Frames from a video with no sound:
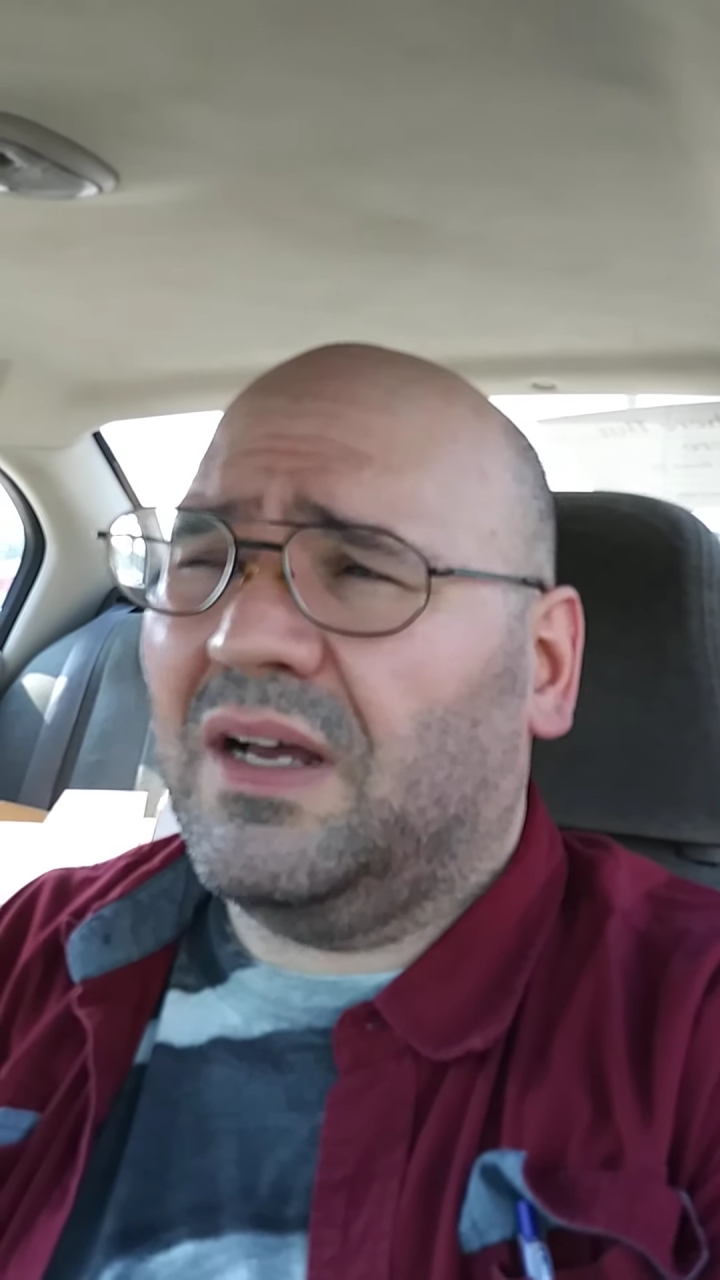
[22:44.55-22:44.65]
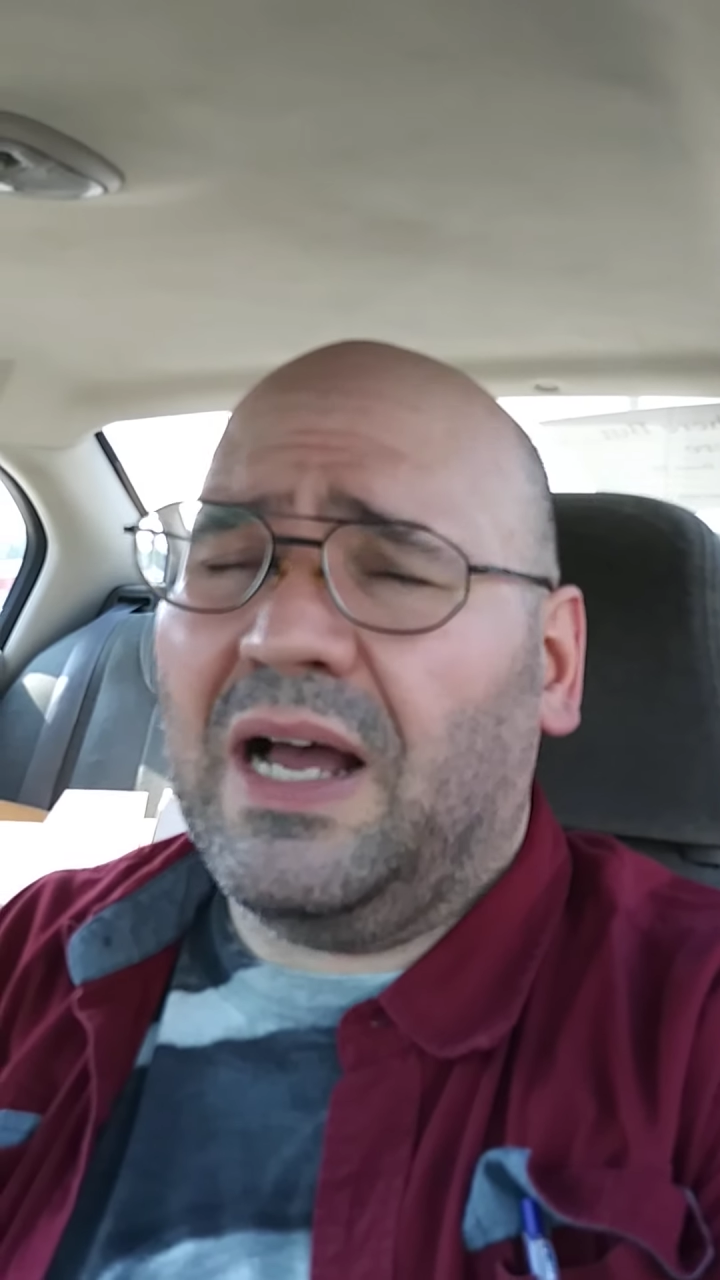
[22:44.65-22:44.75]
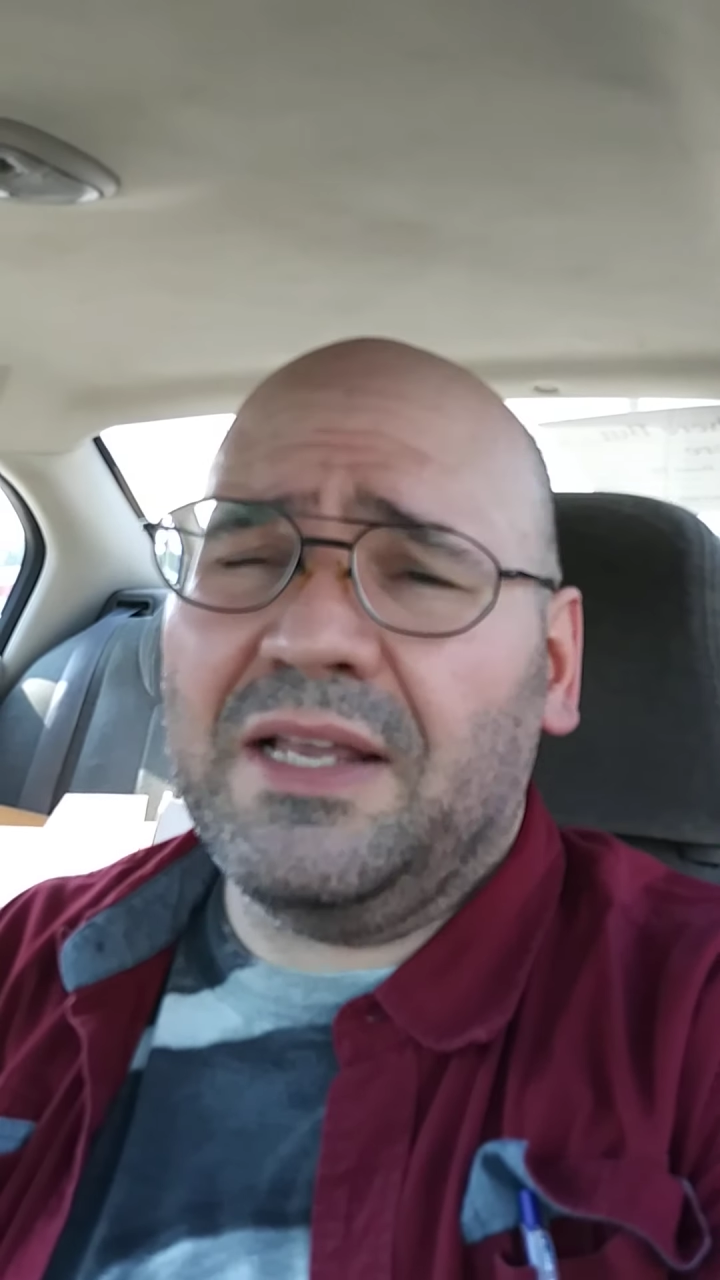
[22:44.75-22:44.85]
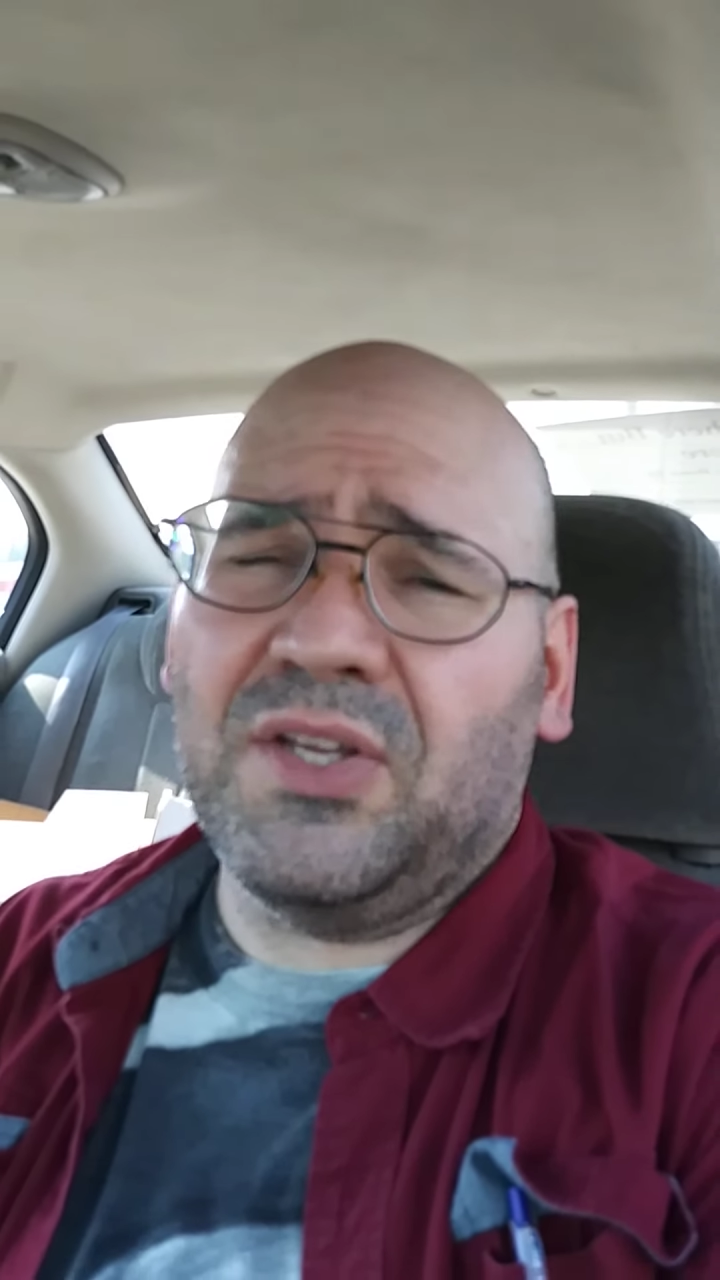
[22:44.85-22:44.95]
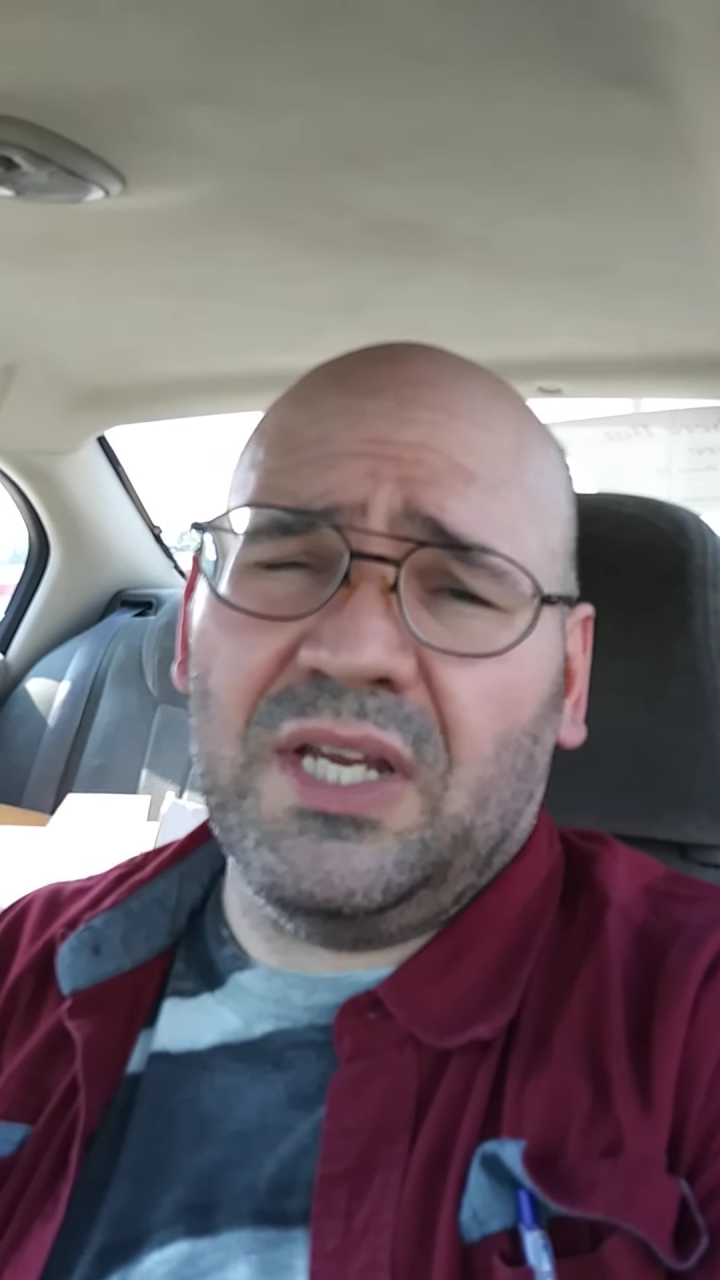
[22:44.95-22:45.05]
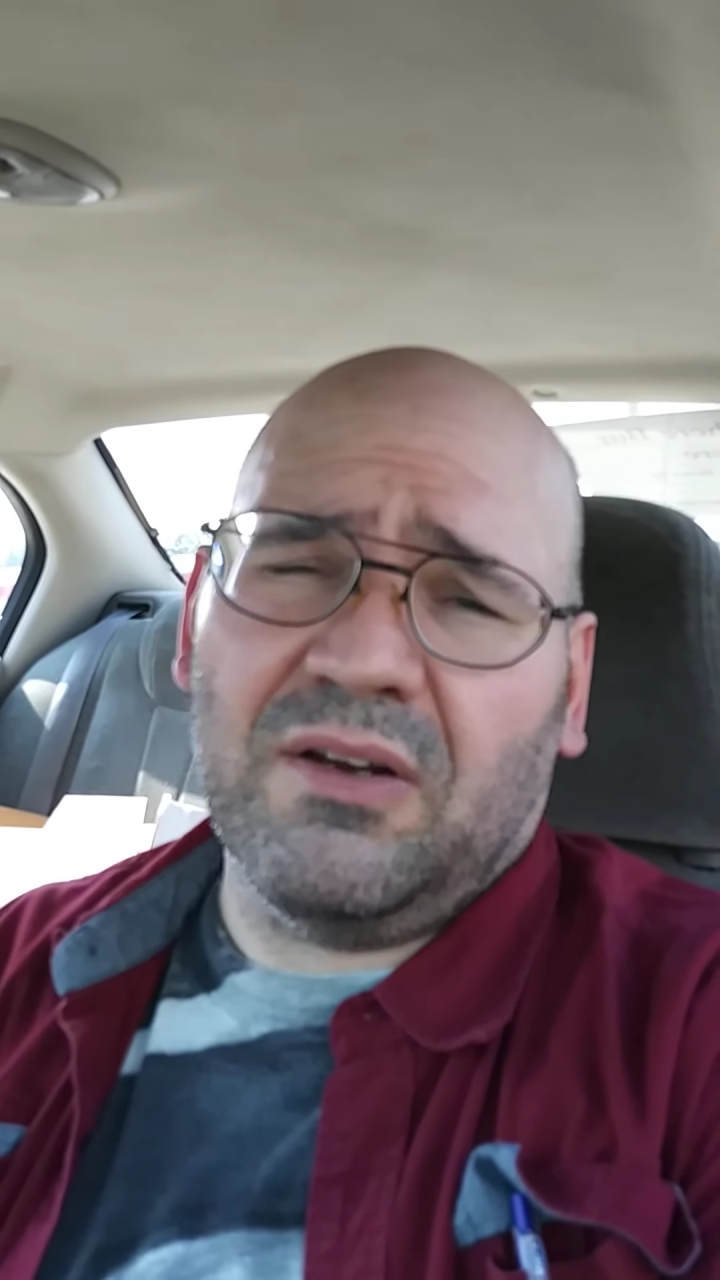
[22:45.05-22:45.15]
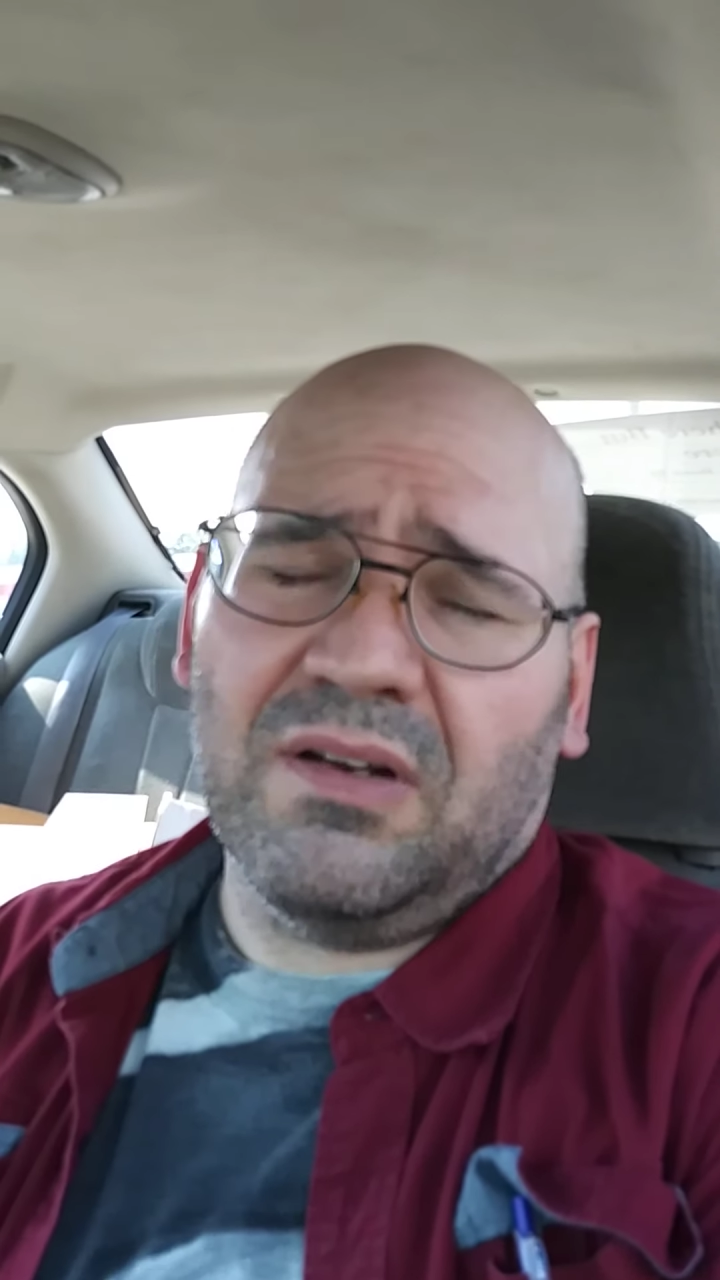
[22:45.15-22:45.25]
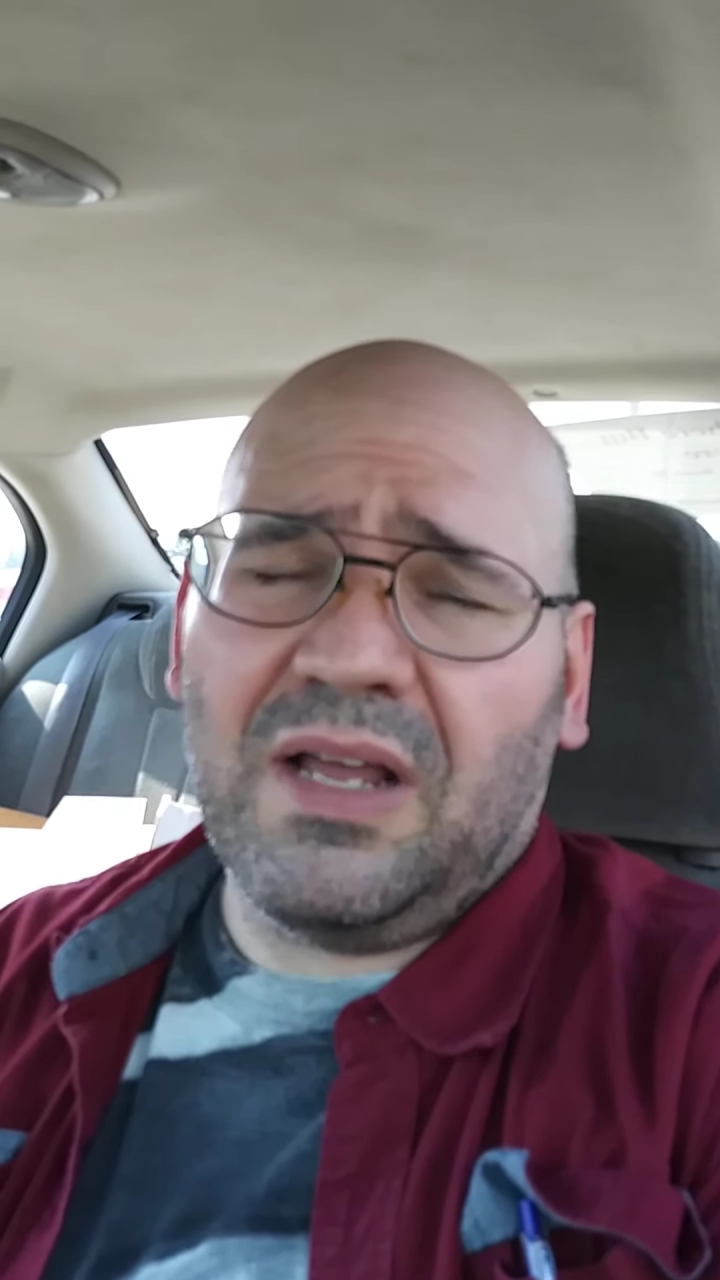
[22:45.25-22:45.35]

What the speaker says: I could hear it.